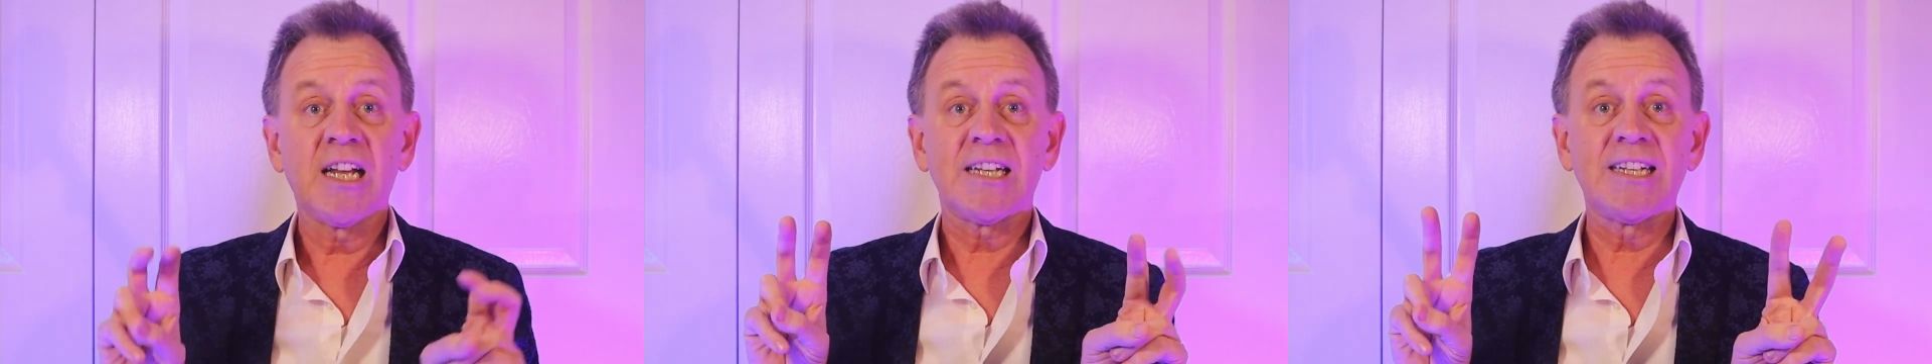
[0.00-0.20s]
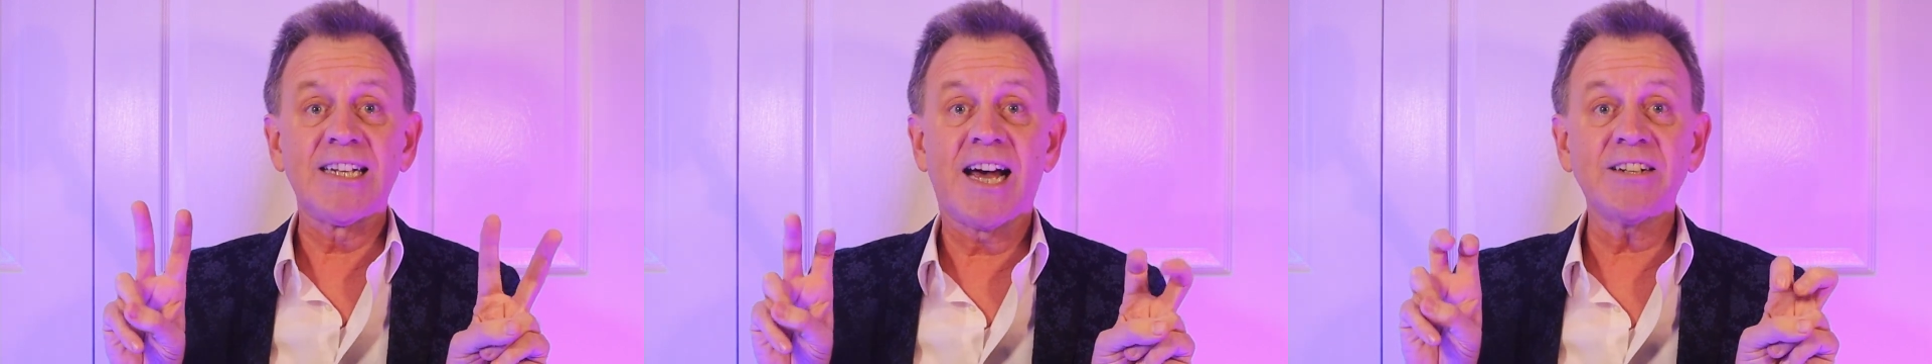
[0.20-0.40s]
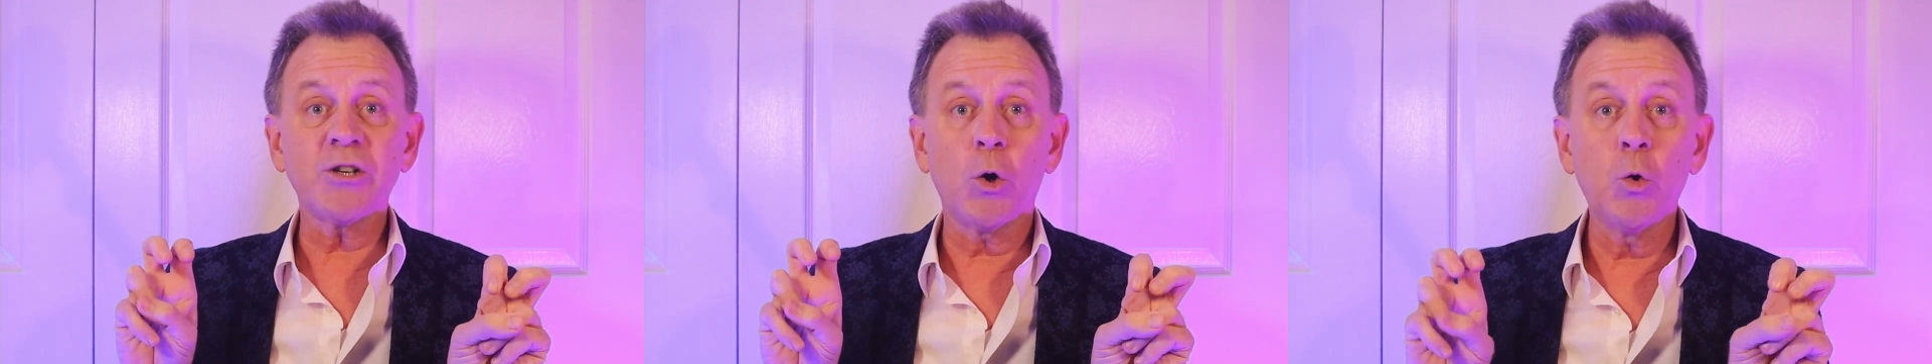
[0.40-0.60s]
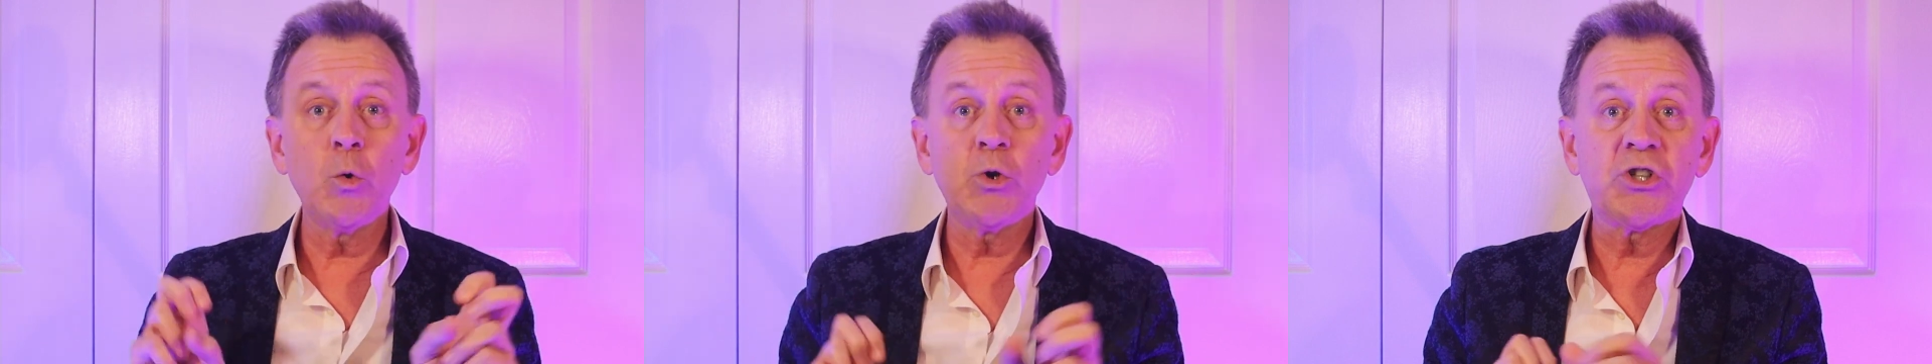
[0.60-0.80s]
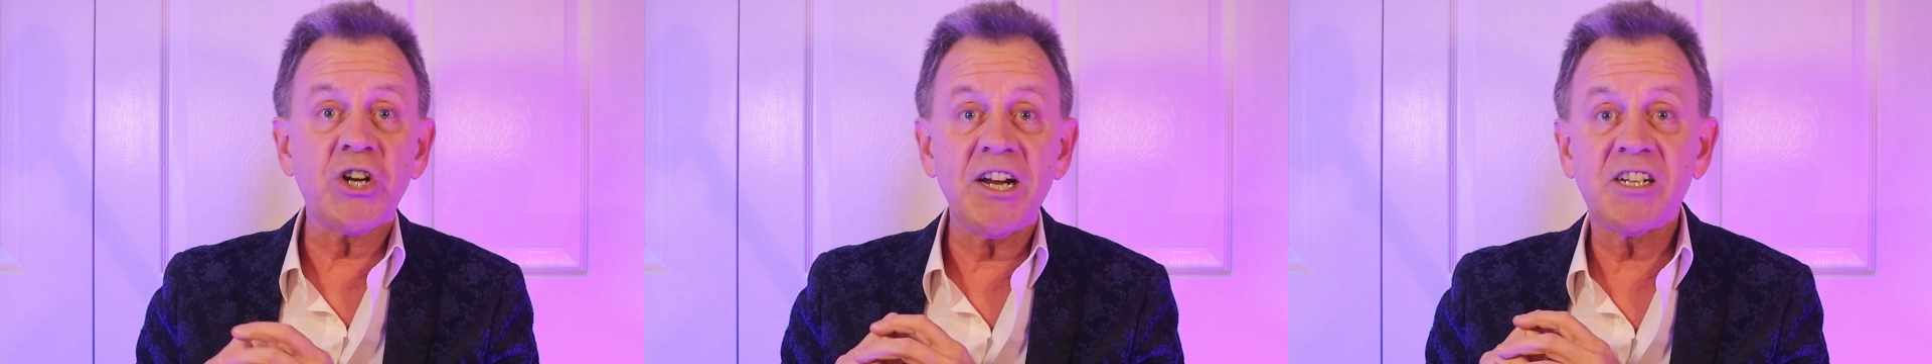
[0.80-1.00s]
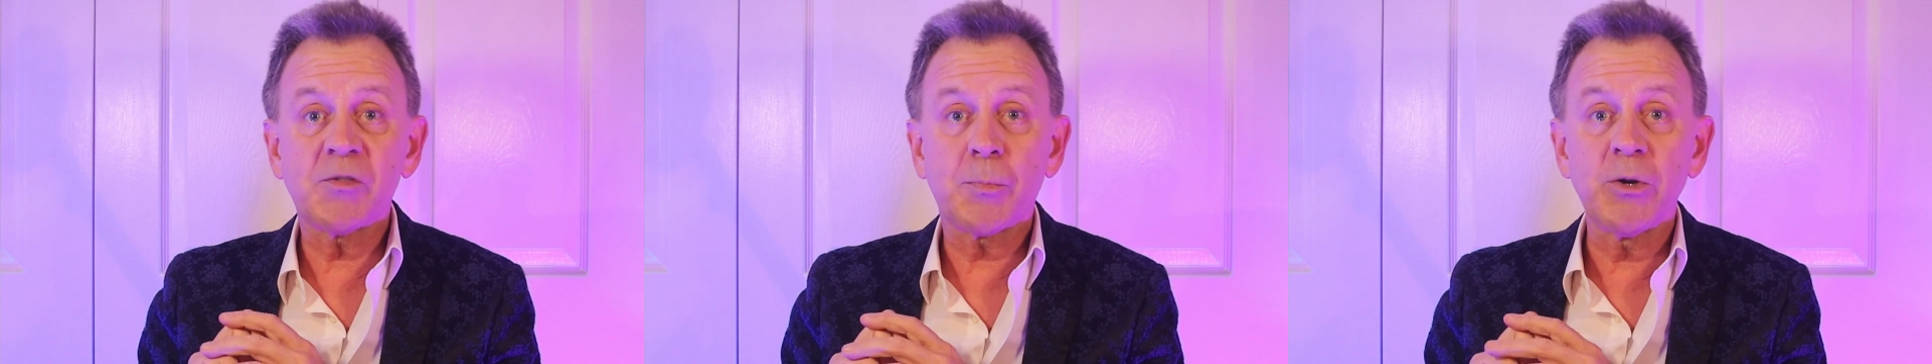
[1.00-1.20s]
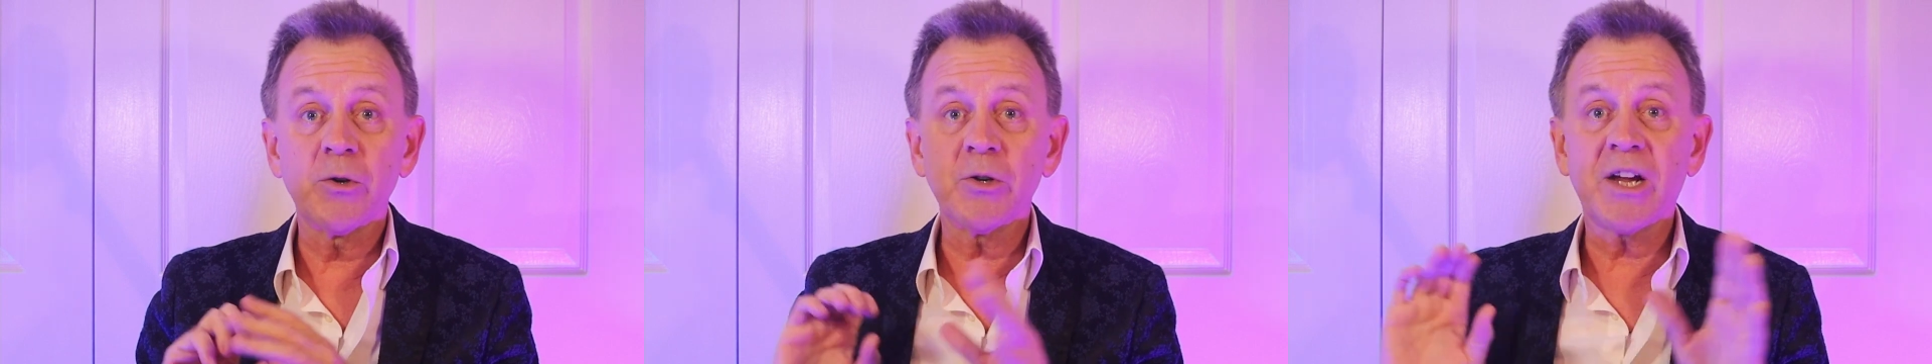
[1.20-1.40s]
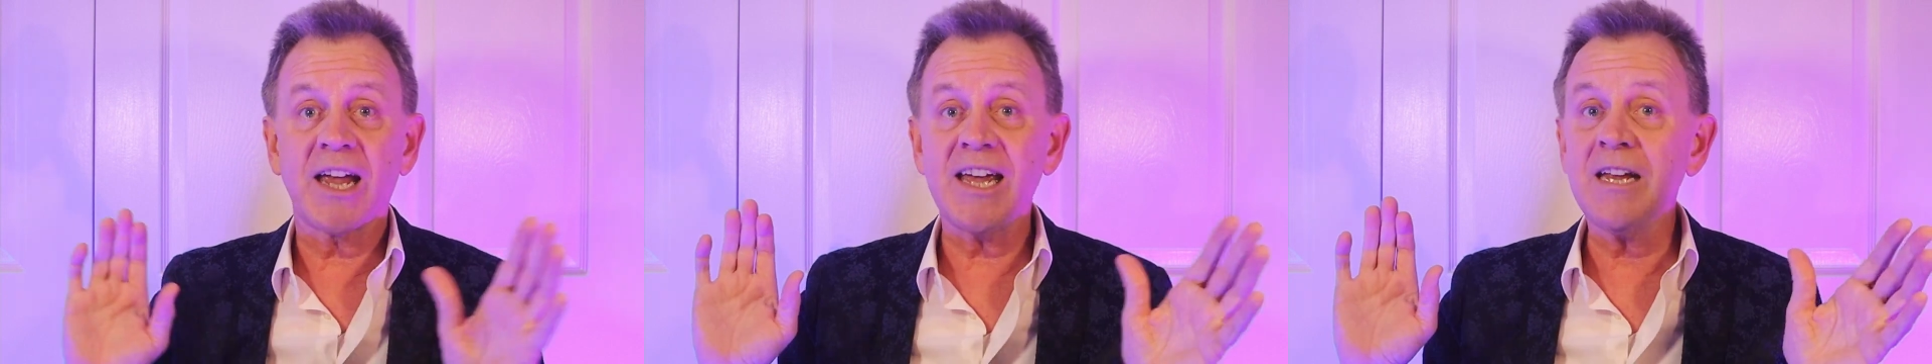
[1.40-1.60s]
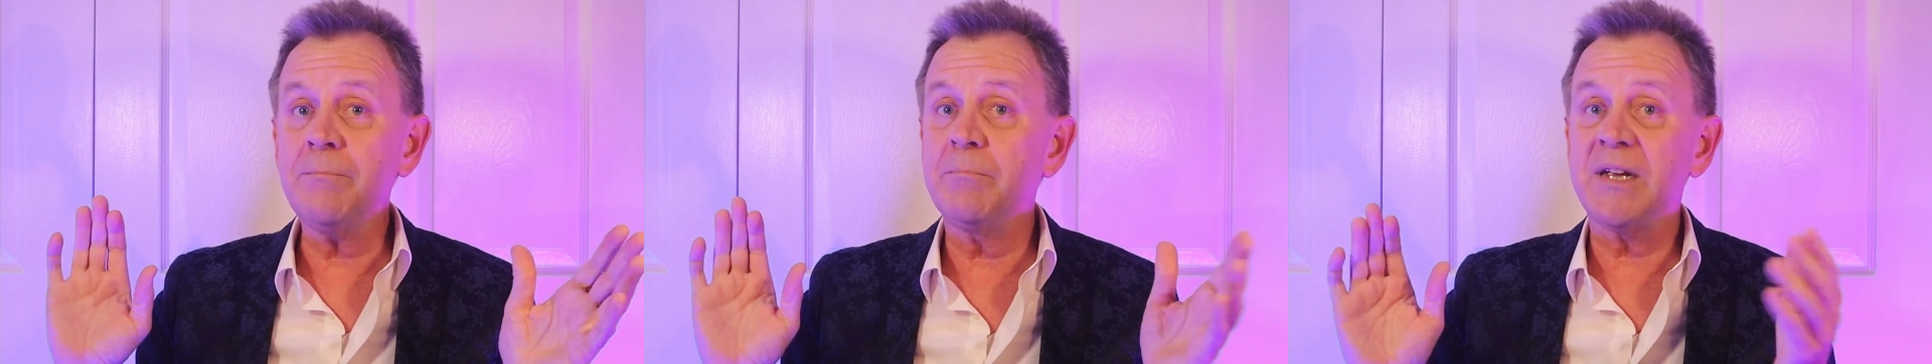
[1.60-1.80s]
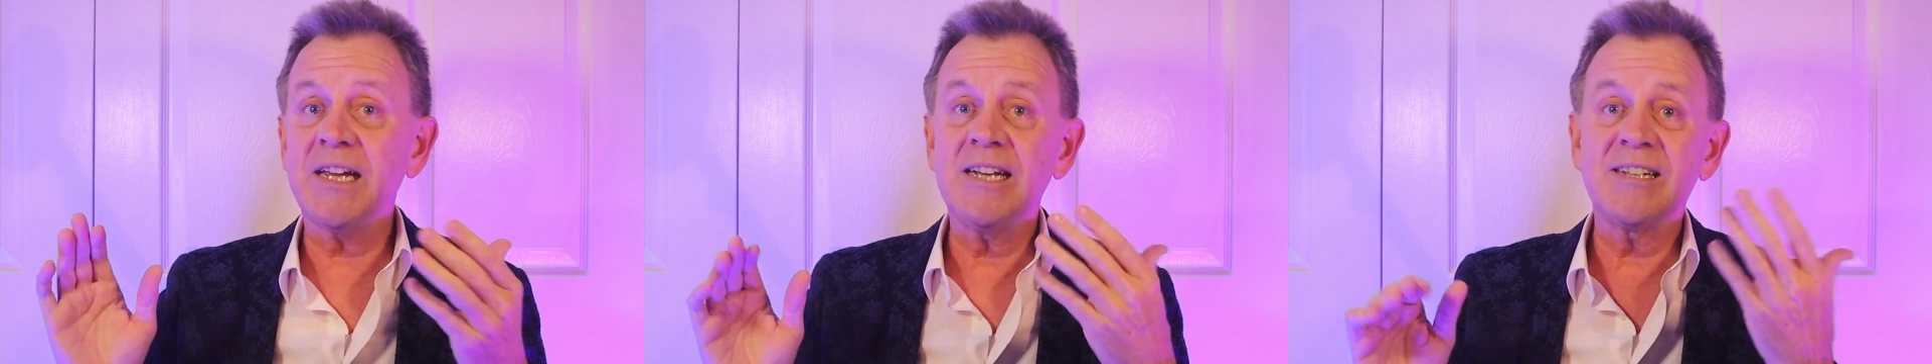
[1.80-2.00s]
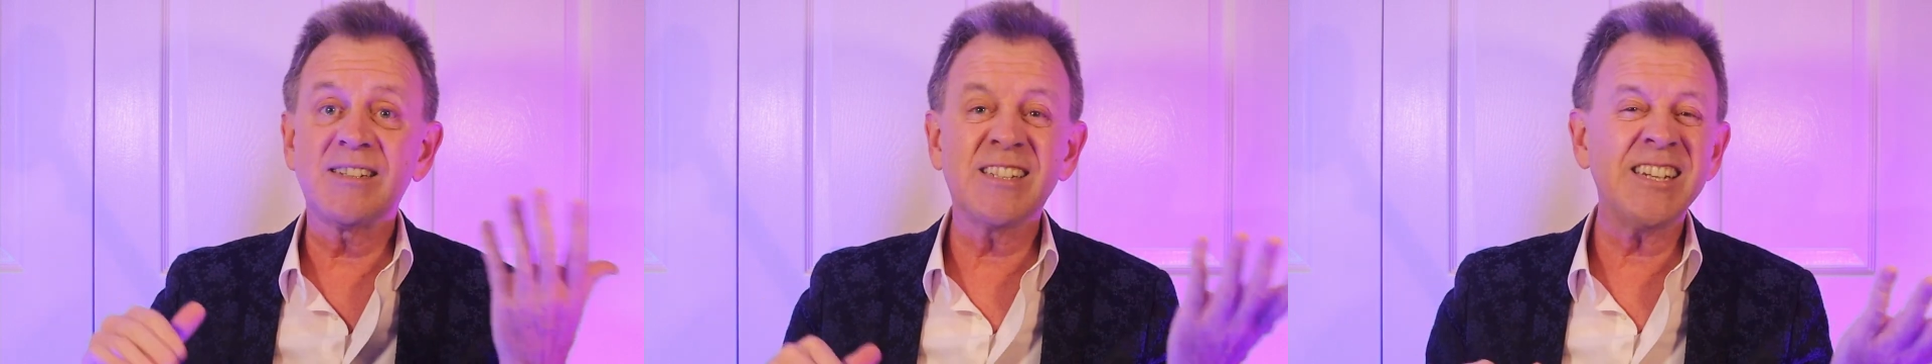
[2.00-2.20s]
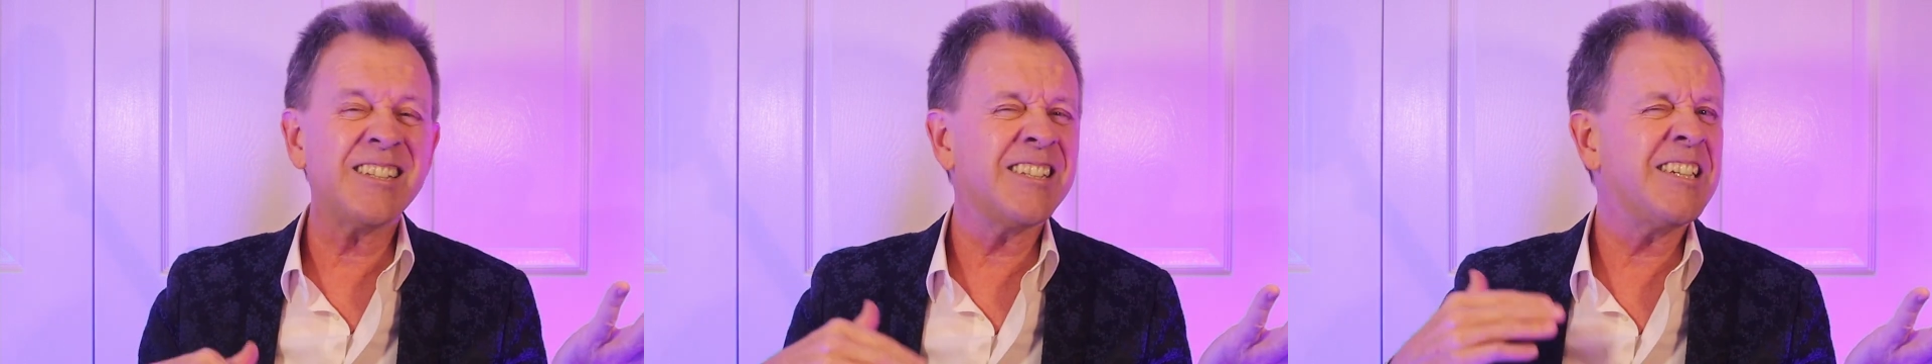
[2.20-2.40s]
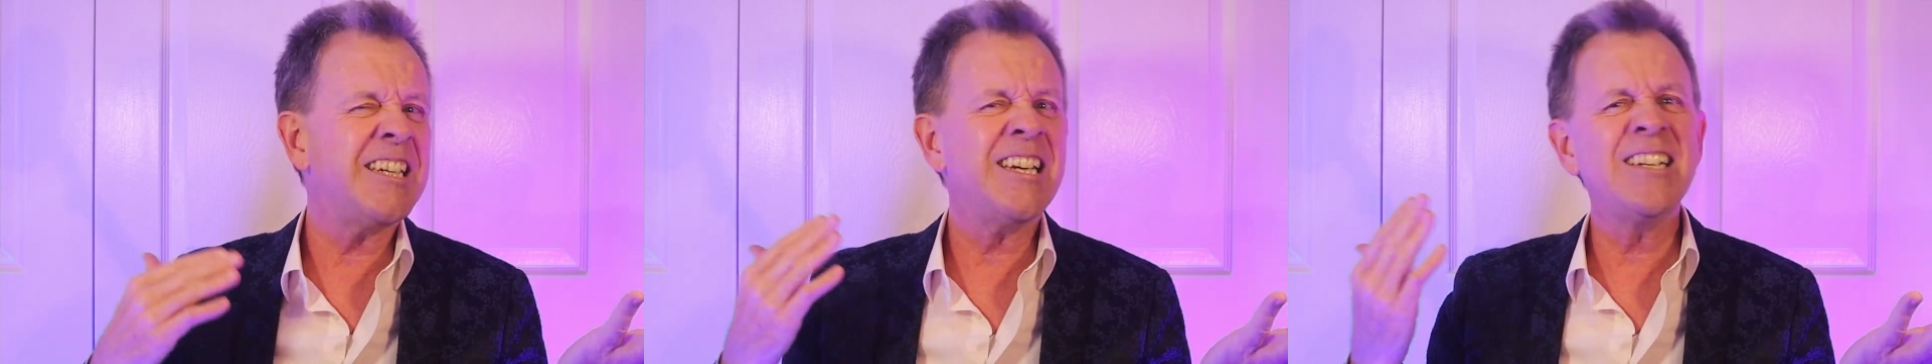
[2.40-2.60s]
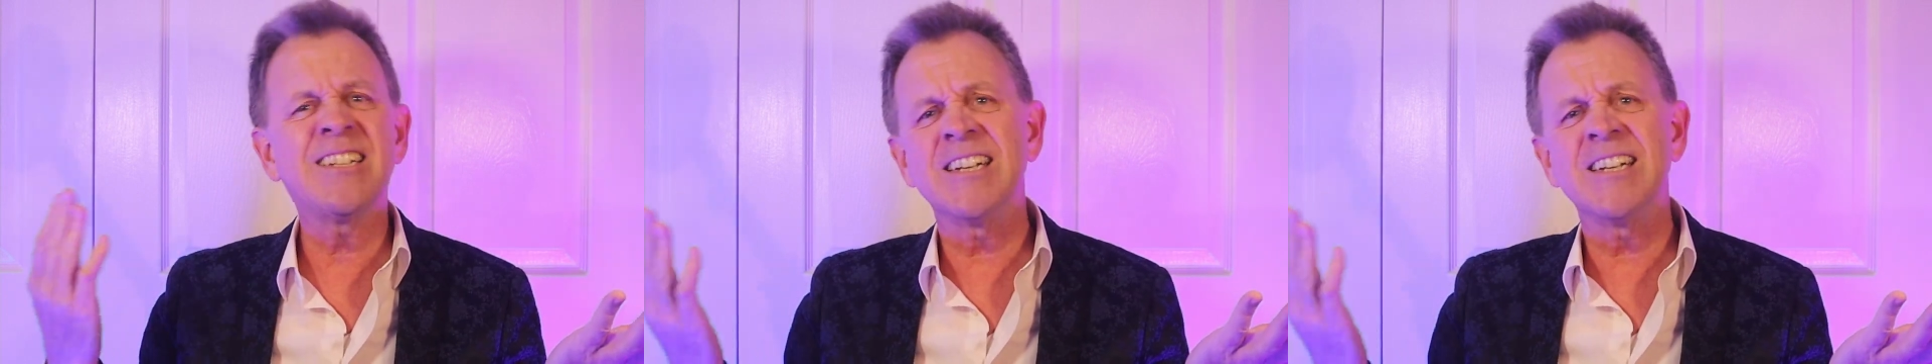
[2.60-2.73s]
Lot o' Shakespeare can be 60